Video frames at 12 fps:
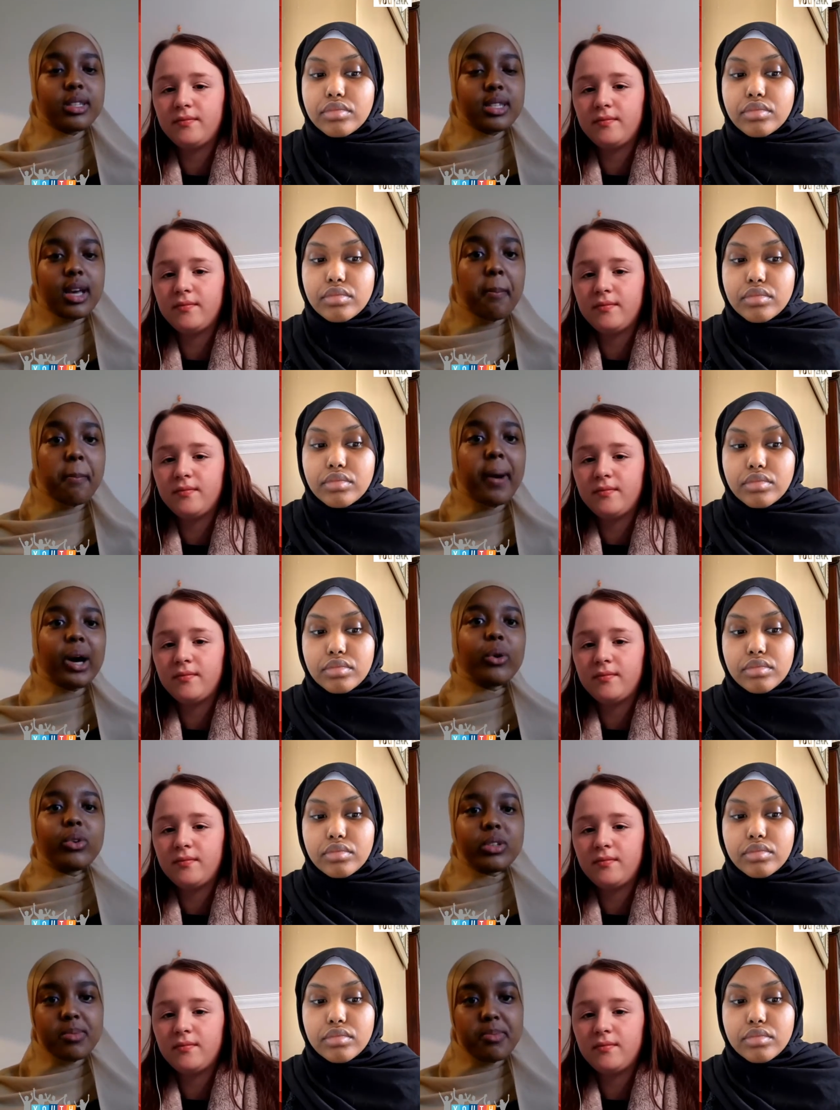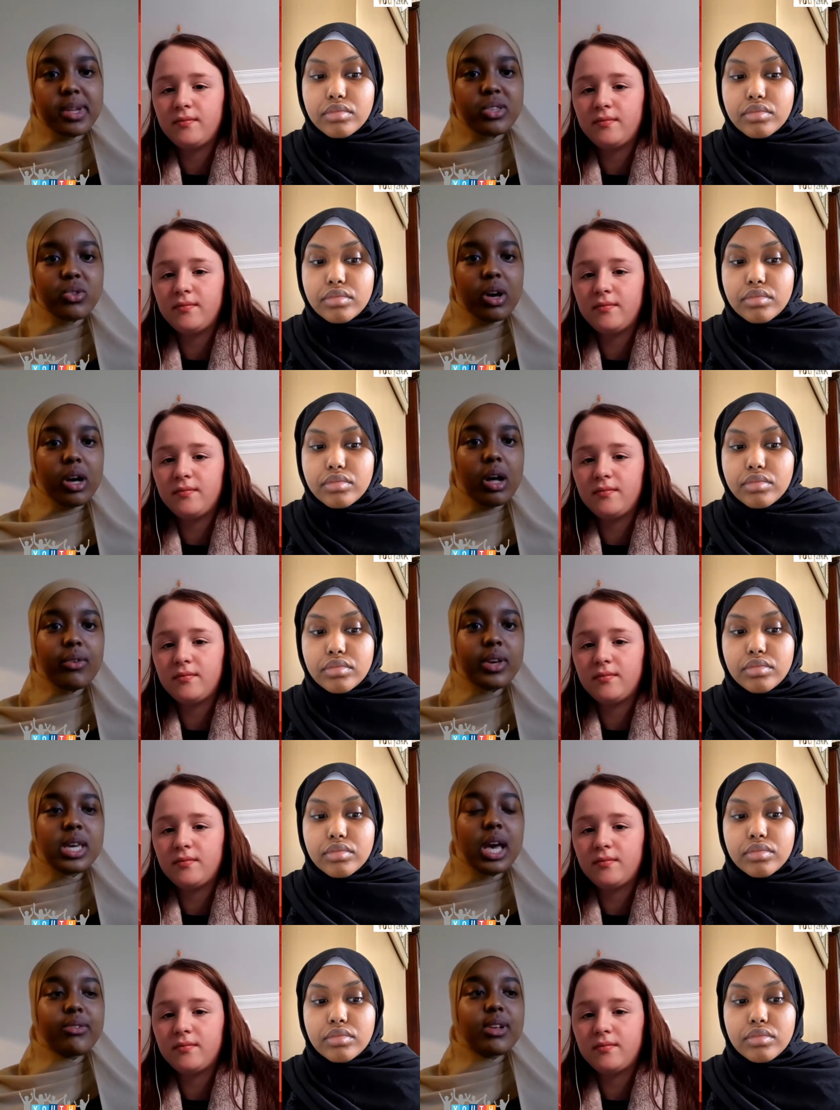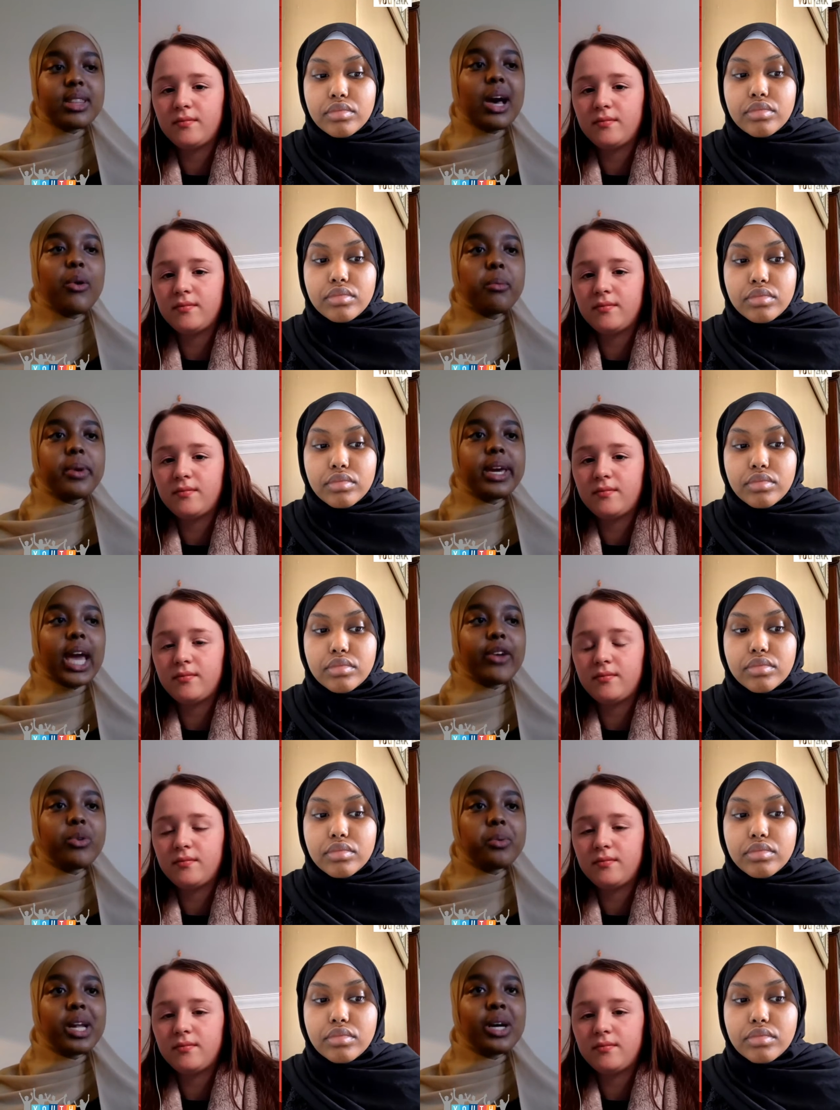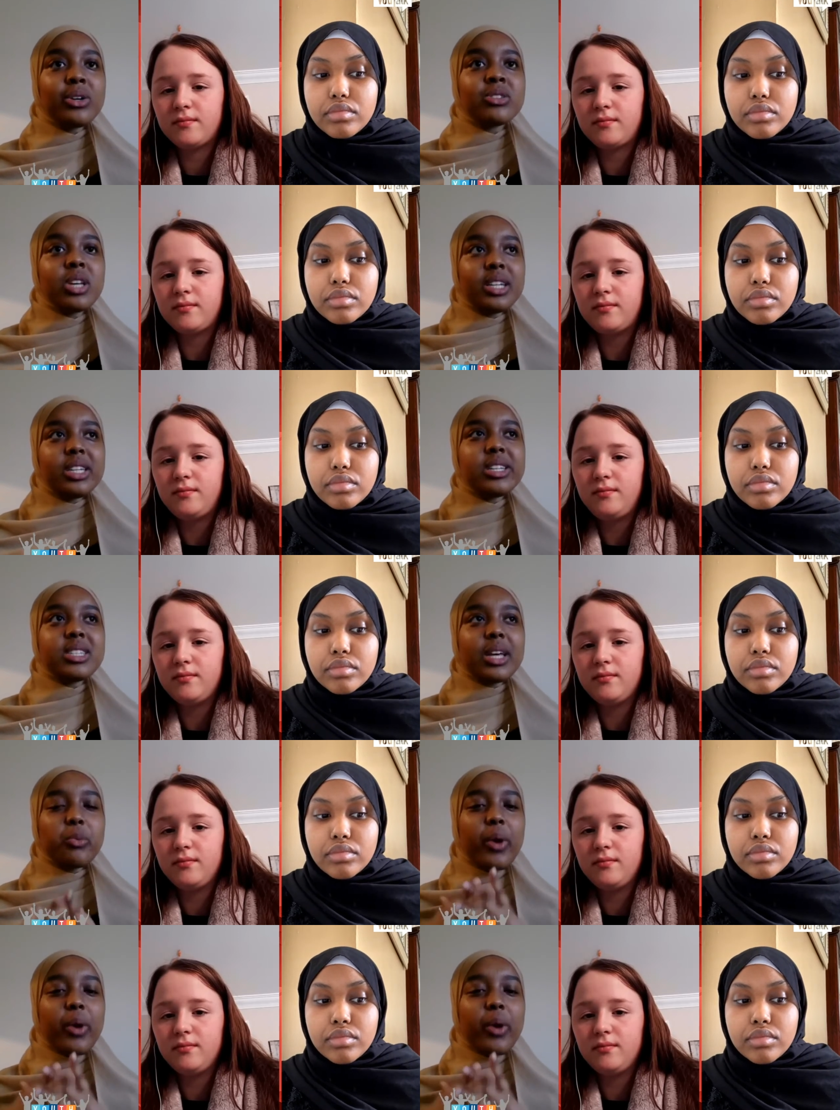Speaker 1: about mental health. Like that will make everyone else understand.